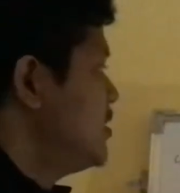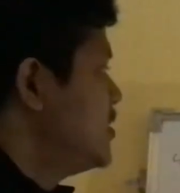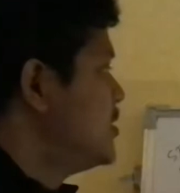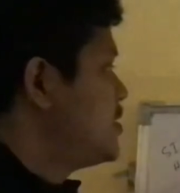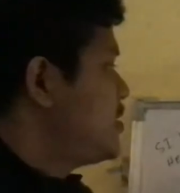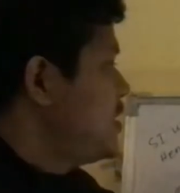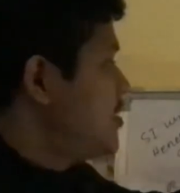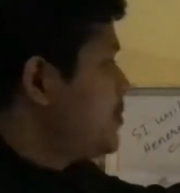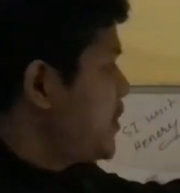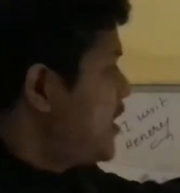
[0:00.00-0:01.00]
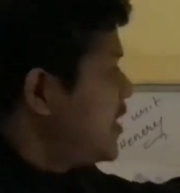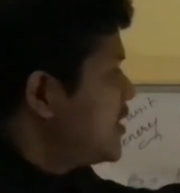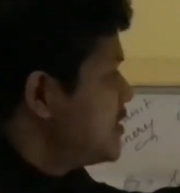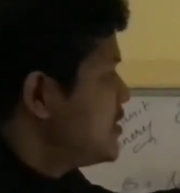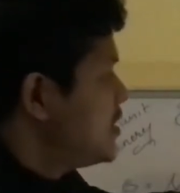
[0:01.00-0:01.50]
instead of
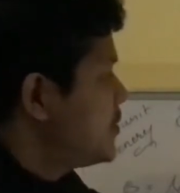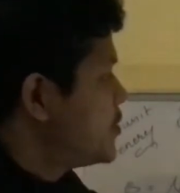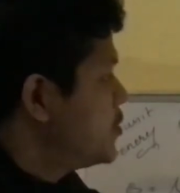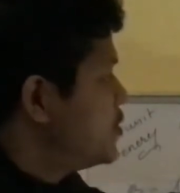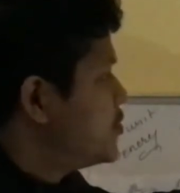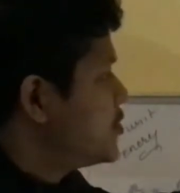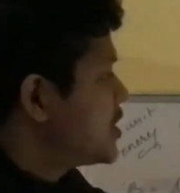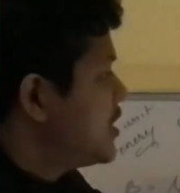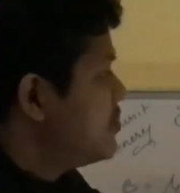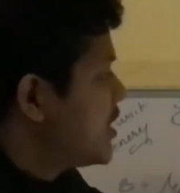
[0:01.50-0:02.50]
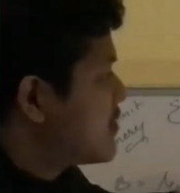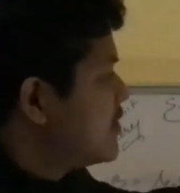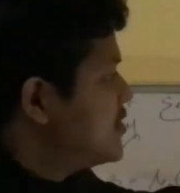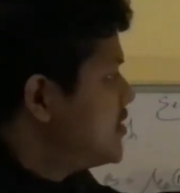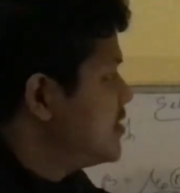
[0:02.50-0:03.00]
air, if we put a
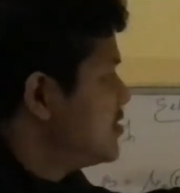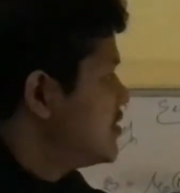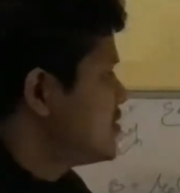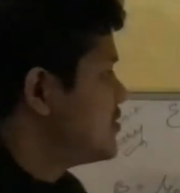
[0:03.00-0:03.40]
material here